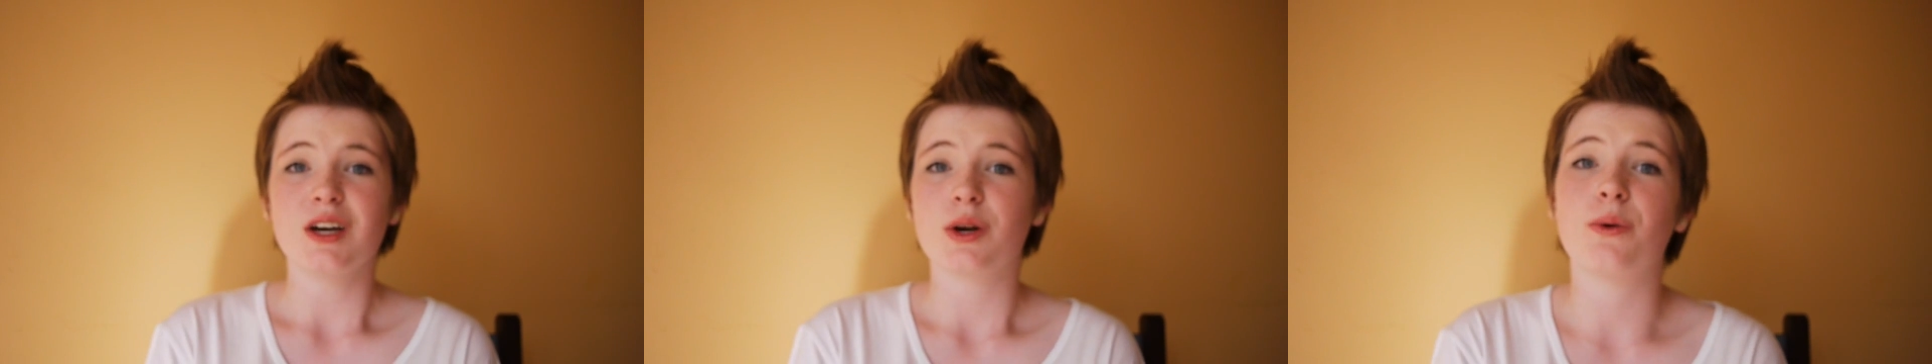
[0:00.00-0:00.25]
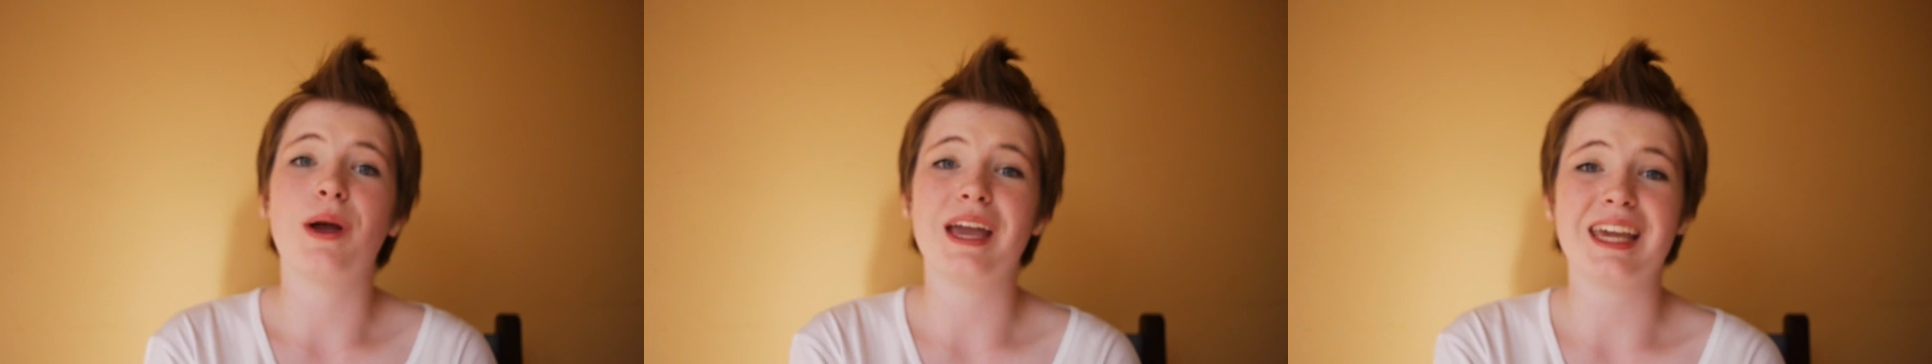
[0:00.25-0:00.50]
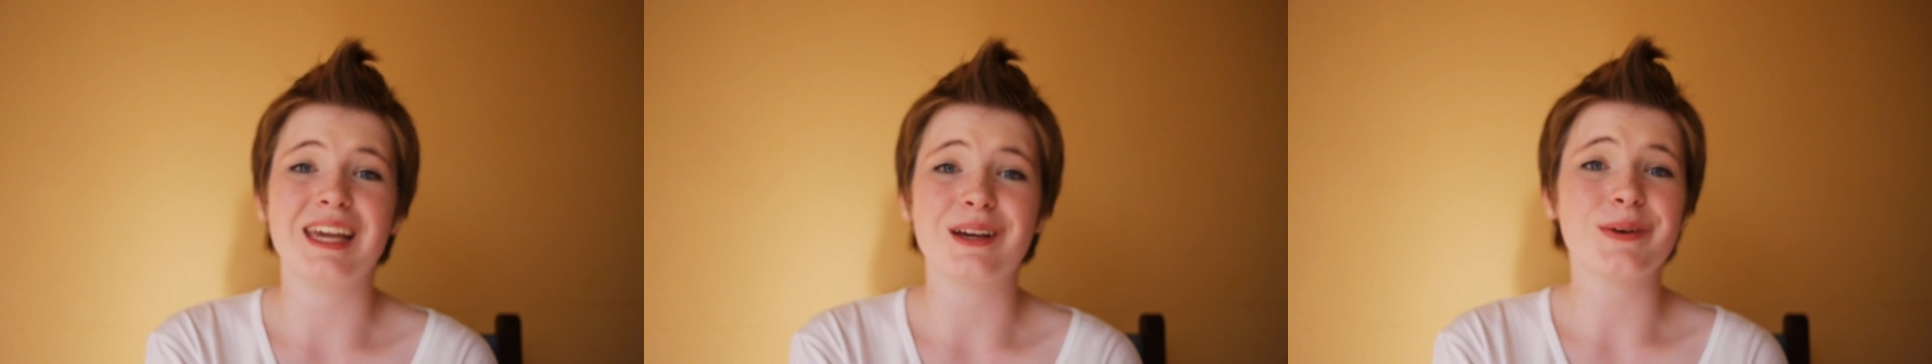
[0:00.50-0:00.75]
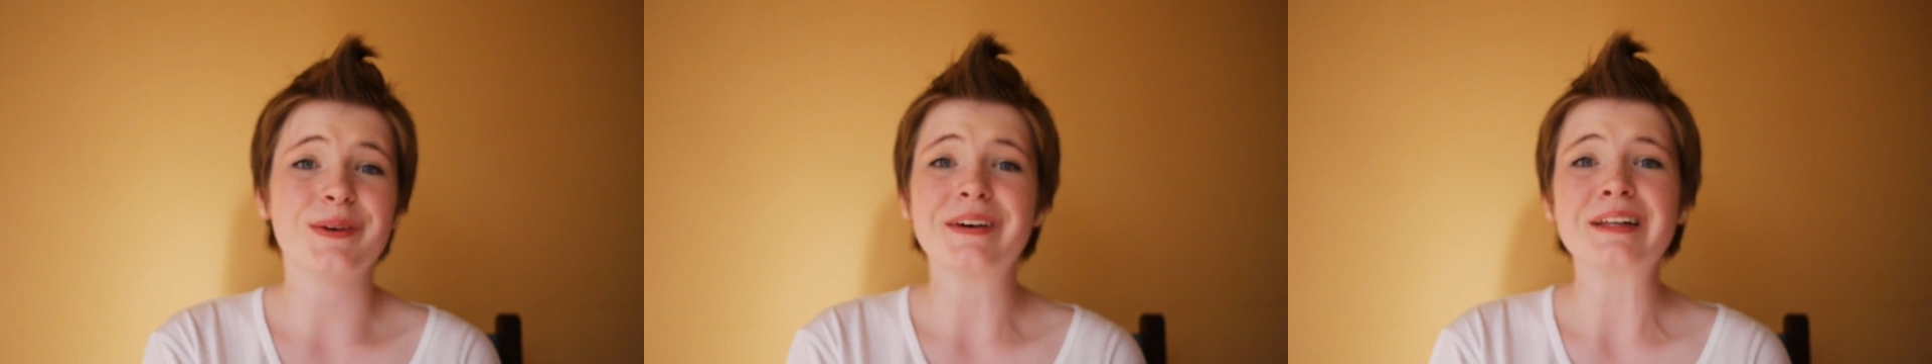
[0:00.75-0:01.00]
quirky and
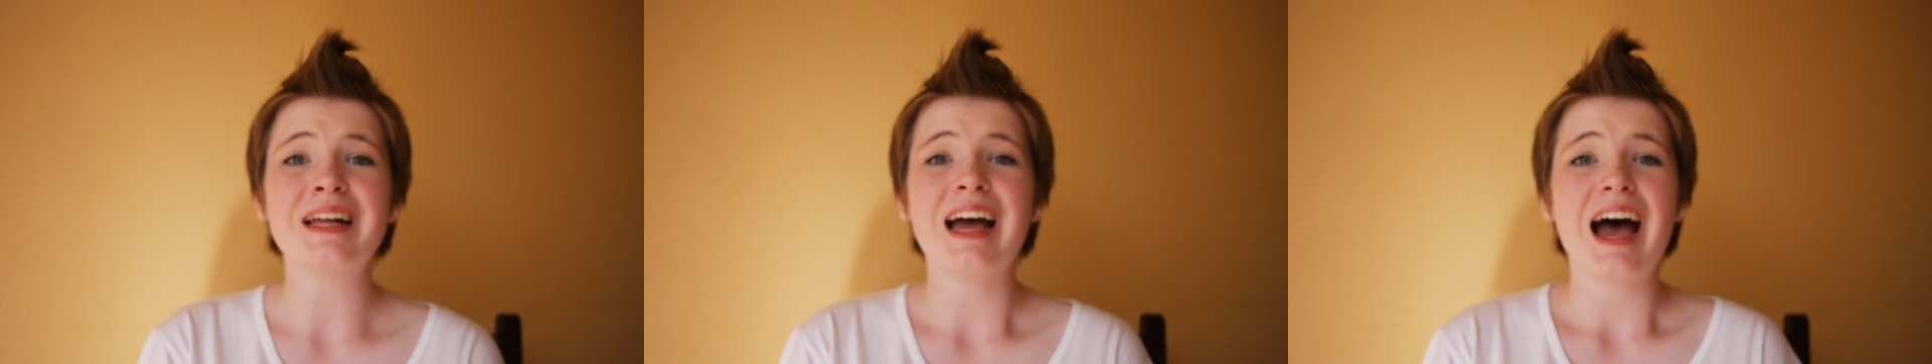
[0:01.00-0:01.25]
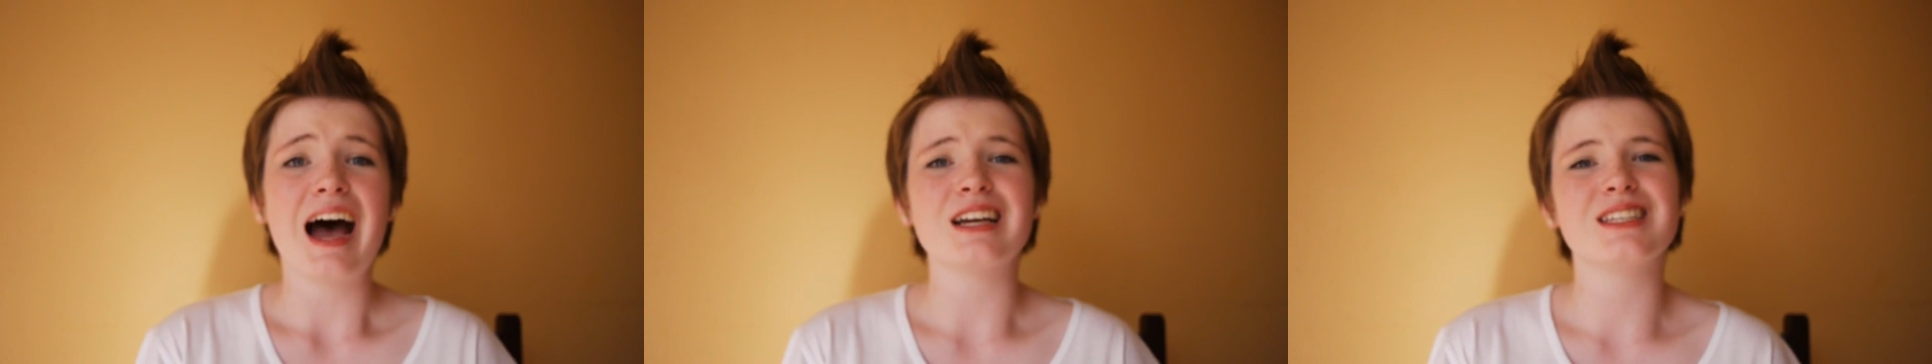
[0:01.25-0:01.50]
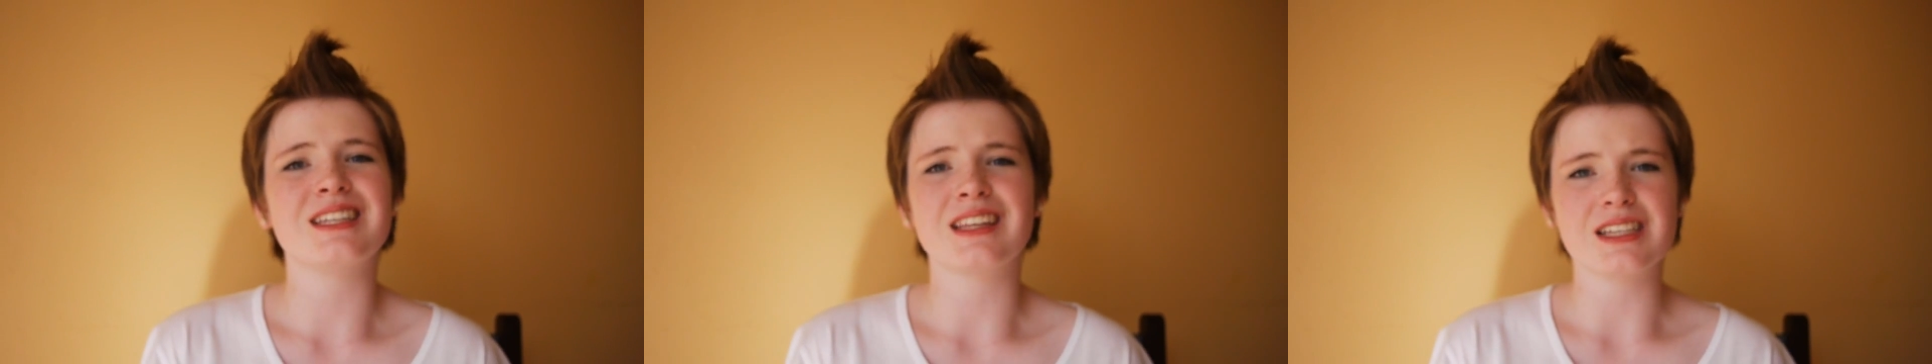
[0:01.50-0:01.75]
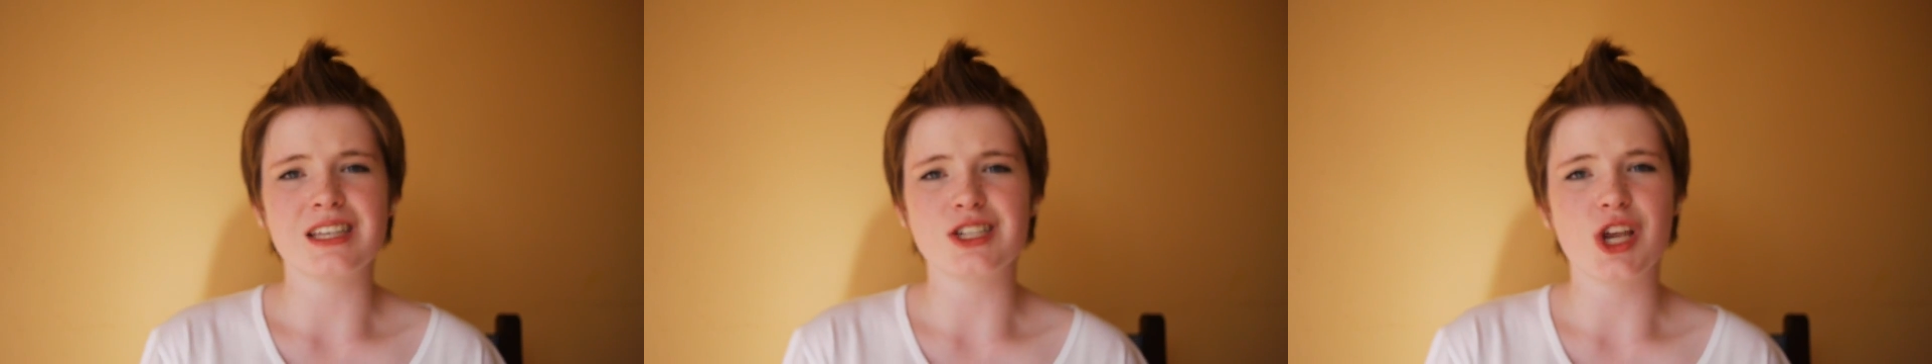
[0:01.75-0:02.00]
cool. I just think
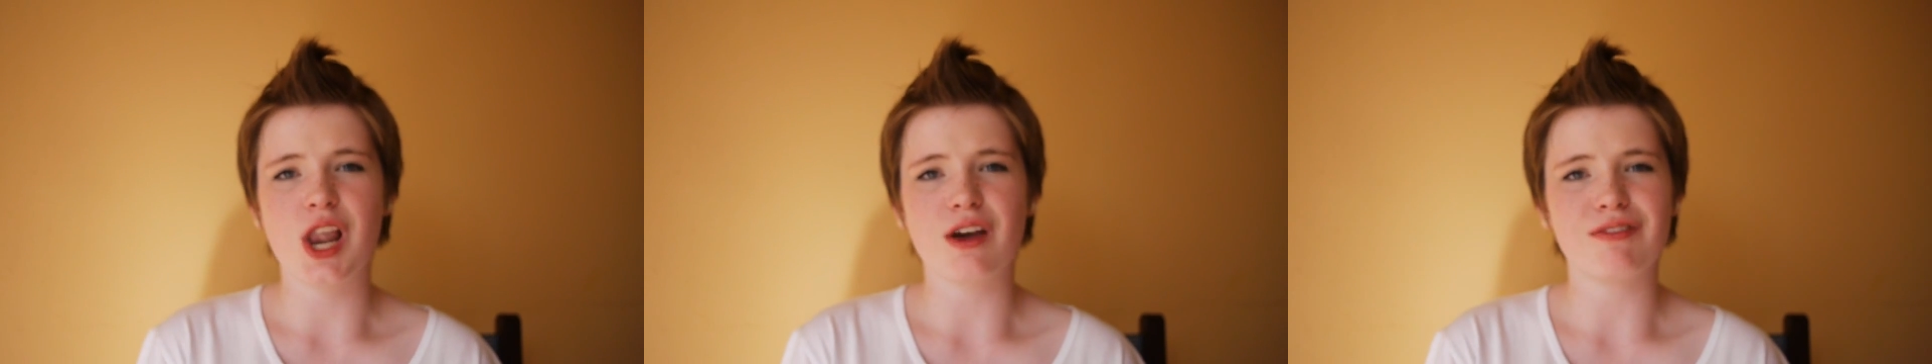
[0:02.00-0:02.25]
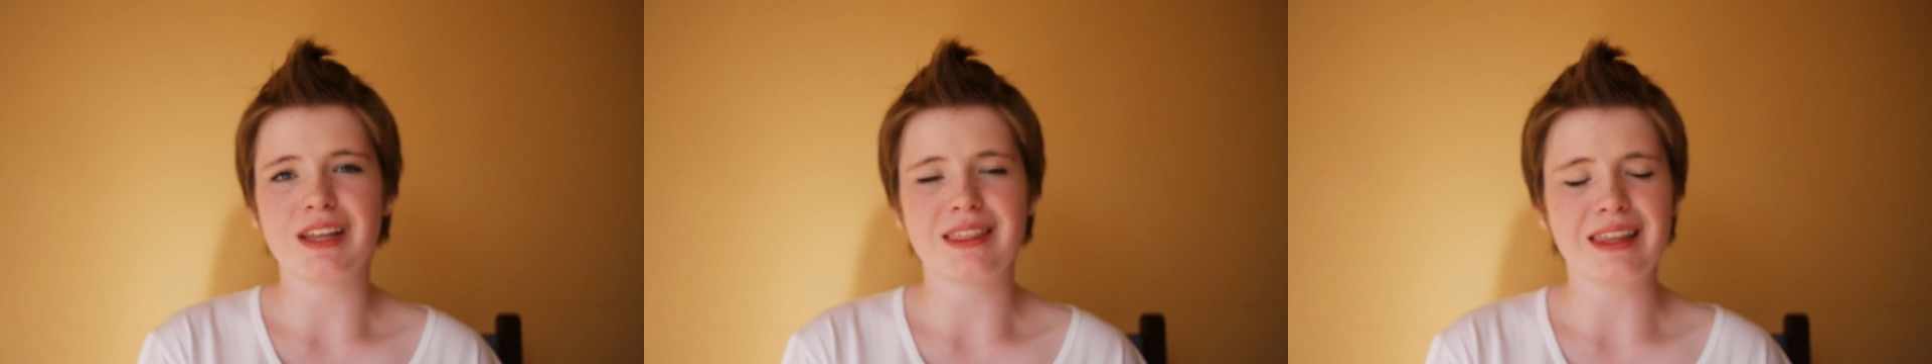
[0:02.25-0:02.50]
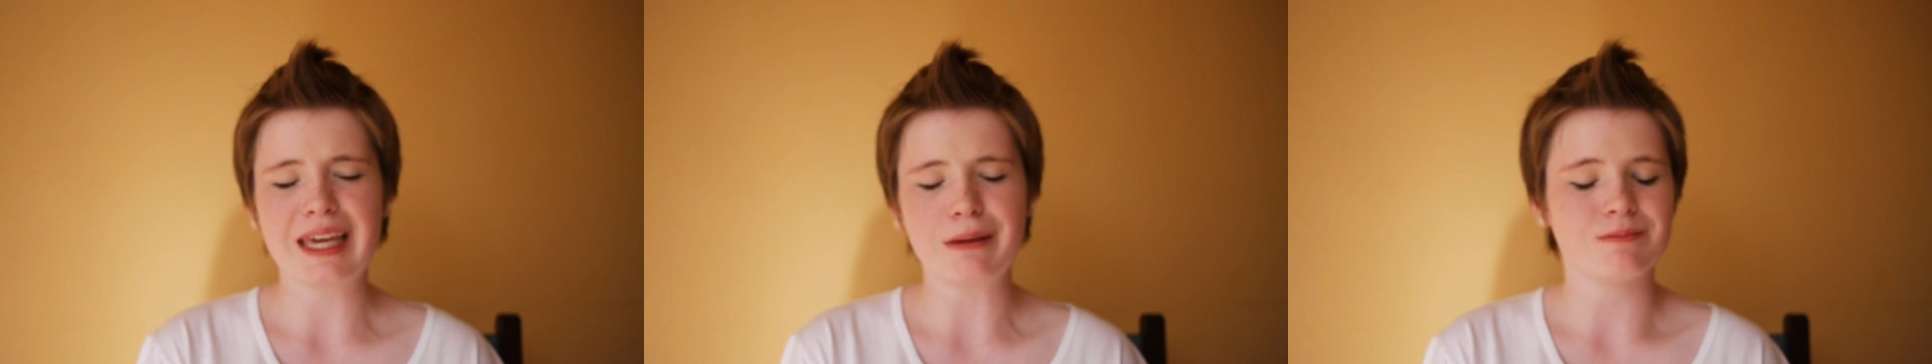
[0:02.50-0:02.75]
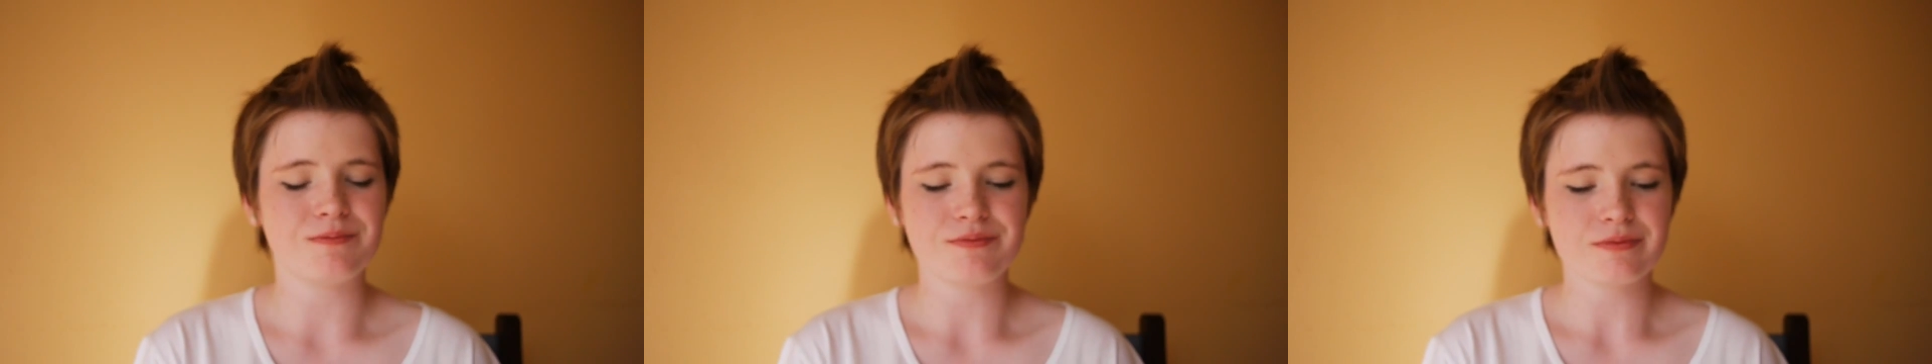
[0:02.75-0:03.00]
they're such a lovely theme